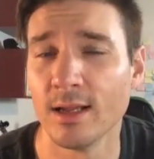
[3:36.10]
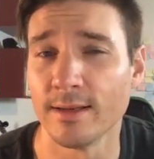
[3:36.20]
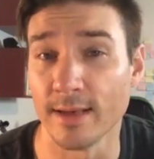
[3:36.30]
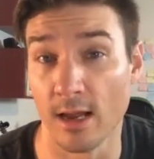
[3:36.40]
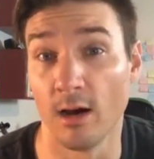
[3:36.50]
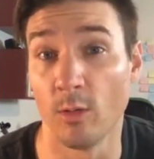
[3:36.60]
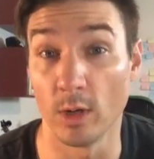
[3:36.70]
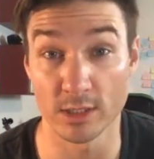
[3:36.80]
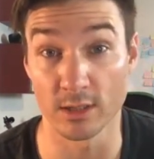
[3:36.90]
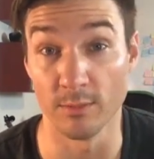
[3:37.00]
Now,
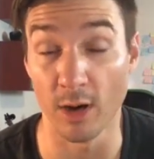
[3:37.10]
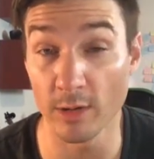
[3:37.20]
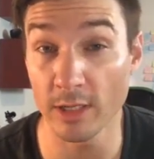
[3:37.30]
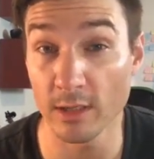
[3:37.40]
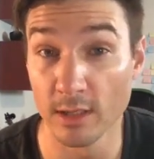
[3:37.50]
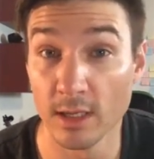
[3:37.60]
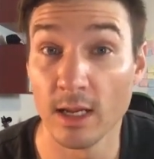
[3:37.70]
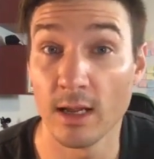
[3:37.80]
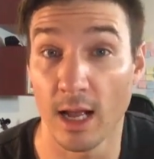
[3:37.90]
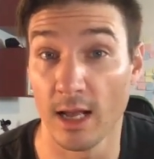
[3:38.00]
what's a component?
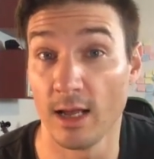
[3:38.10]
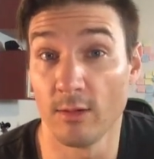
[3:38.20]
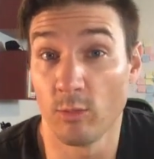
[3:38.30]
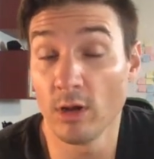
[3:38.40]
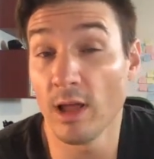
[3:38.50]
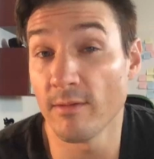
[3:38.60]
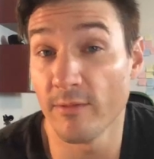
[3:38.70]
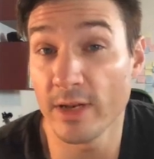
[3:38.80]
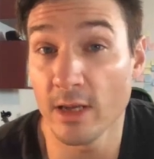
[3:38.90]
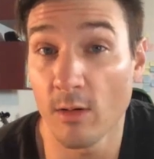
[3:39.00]
I will have a
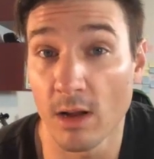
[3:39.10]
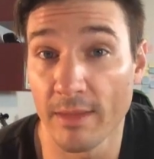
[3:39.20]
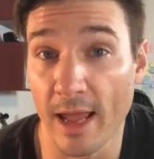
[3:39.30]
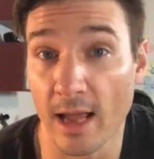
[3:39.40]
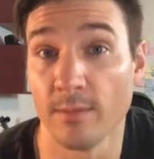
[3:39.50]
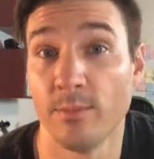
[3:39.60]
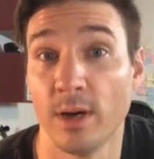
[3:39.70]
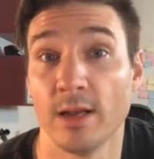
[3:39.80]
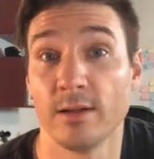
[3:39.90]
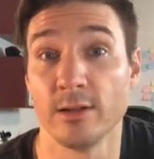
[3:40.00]
video on that,
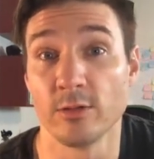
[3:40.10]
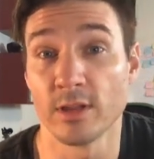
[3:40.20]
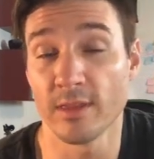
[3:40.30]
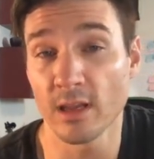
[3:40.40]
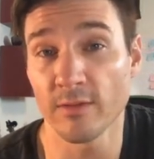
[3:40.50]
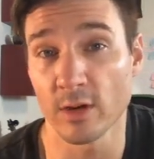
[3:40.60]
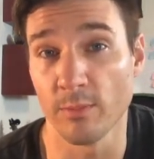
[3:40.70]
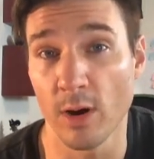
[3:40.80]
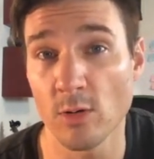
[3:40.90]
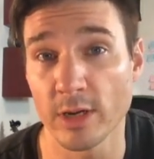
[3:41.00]
but you can think of a
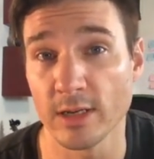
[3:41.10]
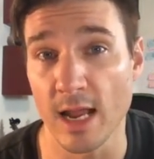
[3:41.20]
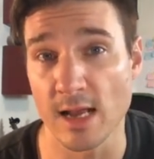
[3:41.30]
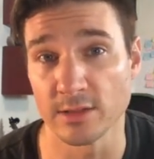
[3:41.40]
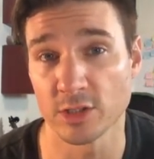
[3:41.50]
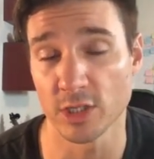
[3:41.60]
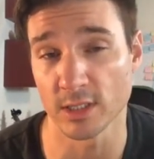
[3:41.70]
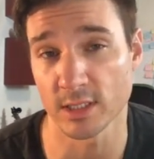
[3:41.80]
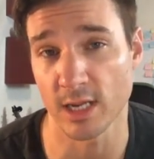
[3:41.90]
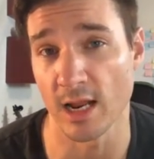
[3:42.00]
component as
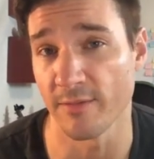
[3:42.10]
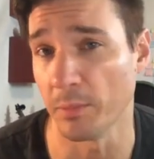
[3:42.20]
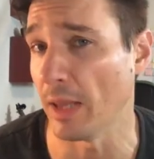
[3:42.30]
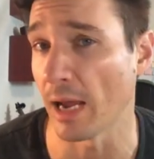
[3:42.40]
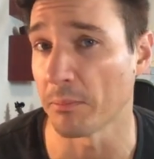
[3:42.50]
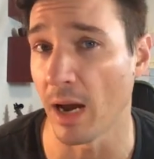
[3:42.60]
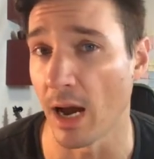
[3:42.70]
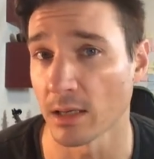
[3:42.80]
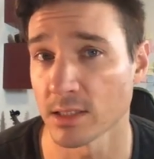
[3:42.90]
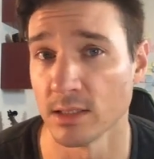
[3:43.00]
just kind of a black
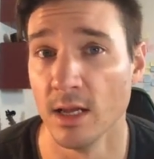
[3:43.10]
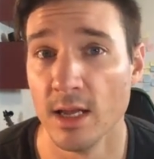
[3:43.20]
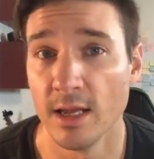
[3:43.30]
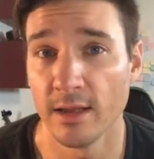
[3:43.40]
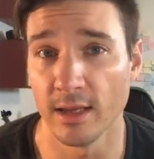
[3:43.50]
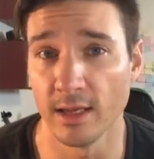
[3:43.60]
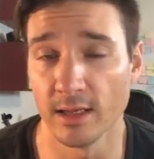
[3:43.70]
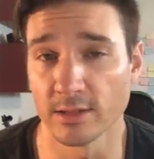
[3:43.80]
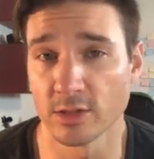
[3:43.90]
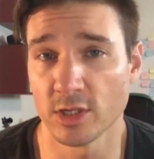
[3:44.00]
box.
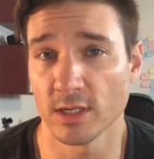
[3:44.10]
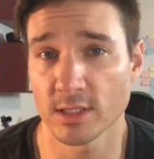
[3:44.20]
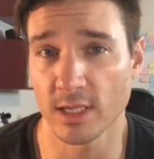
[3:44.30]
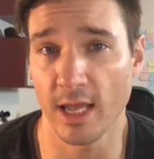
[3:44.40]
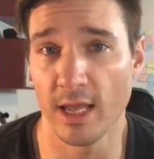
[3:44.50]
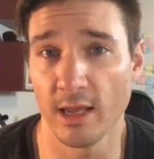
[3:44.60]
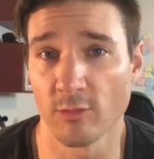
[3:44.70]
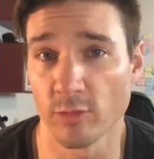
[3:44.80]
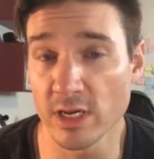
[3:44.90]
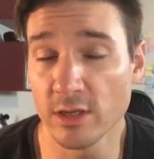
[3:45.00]
It's just a
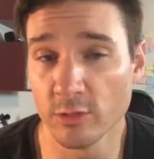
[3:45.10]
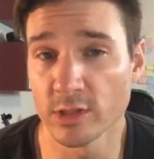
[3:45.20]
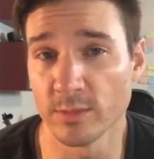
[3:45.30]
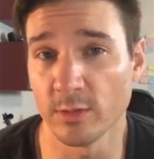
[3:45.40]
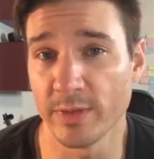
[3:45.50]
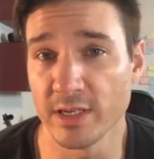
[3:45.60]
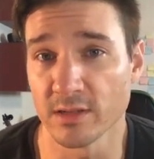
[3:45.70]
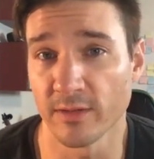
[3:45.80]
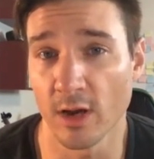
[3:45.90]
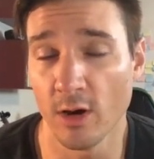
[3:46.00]
reusable piece
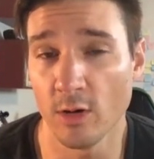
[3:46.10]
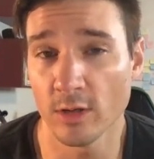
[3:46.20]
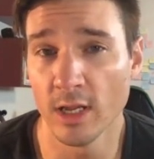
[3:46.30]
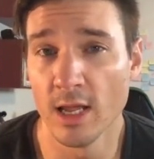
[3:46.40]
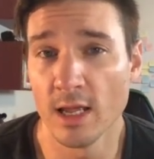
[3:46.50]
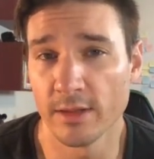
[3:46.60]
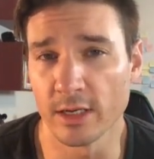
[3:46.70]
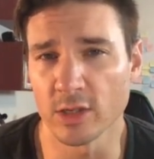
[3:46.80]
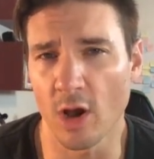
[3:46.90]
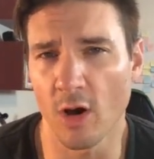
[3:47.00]
of code that
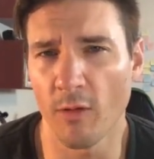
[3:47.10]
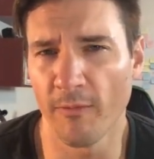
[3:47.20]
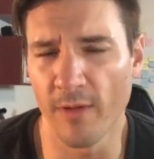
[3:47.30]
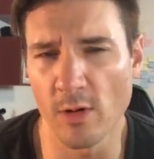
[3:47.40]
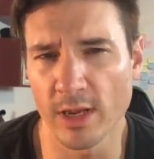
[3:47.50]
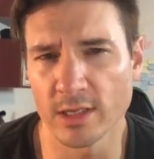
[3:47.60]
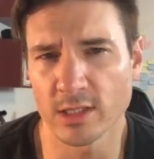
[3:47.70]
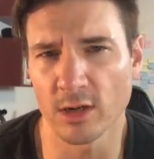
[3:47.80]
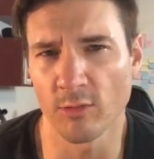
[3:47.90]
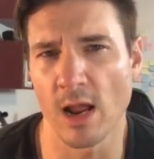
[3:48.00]
is all
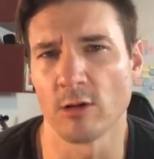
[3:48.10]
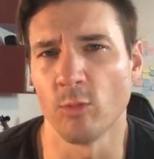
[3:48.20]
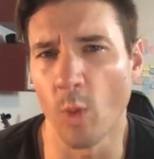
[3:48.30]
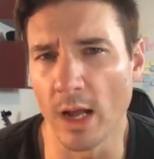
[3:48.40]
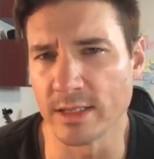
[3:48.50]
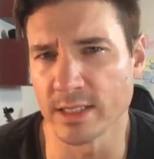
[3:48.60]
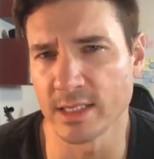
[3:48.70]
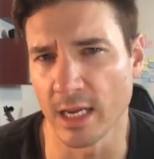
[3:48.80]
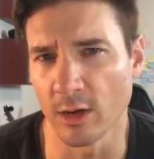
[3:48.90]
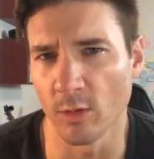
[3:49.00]
focused around one
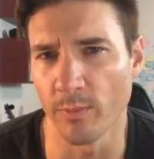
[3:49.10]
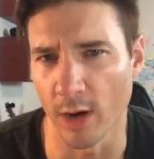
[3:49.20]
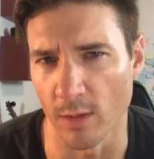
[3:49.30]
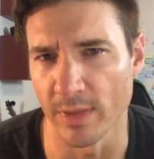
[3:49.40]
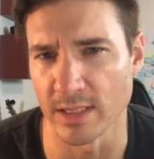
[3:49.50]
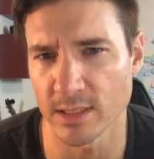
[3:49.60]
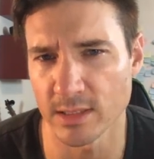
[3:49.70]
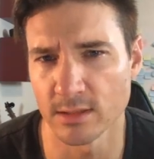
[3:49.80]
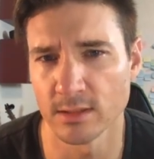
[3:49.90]
single purpose.